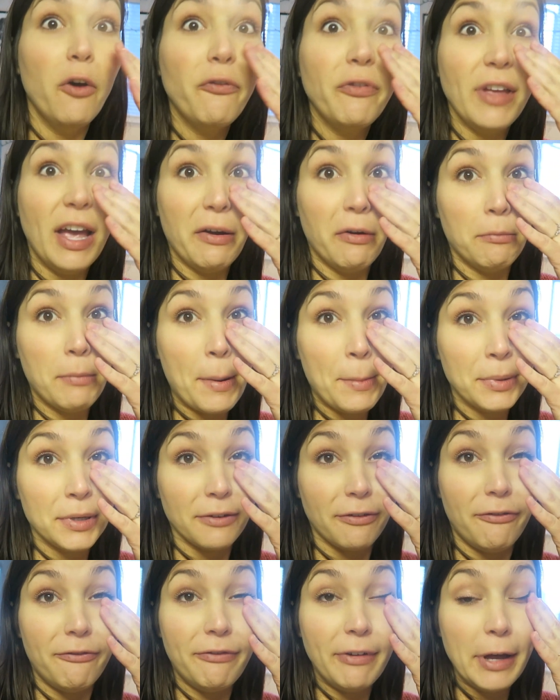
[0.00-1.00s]
hopefully I remember
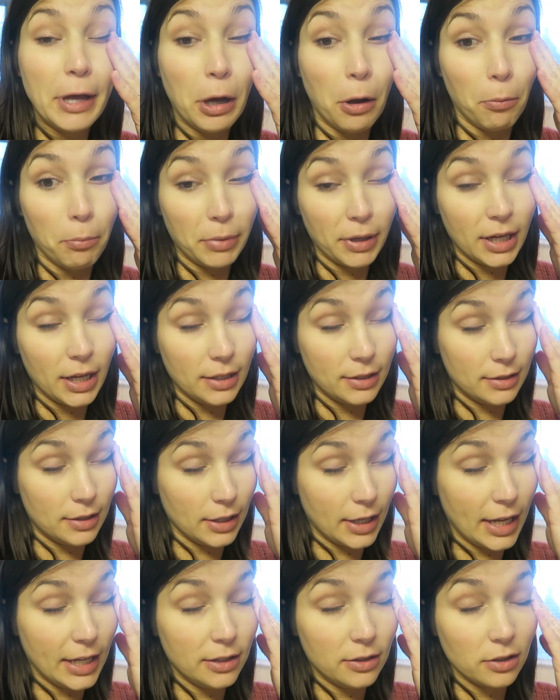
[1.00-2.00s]
to film because
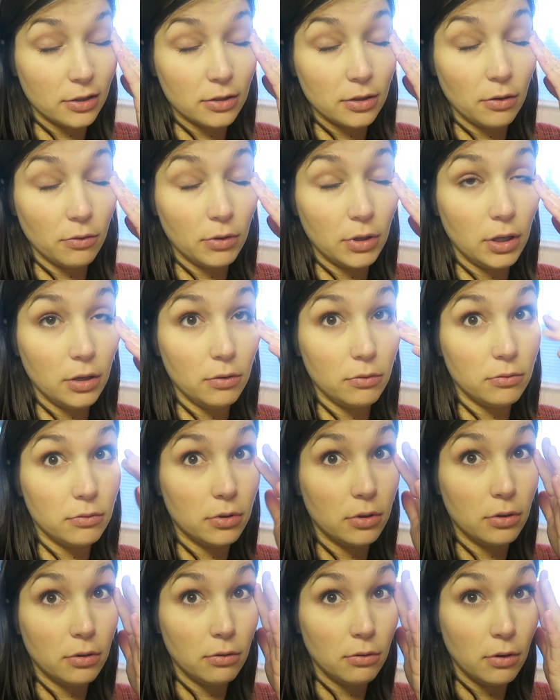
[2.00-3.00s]
the kids are so cute,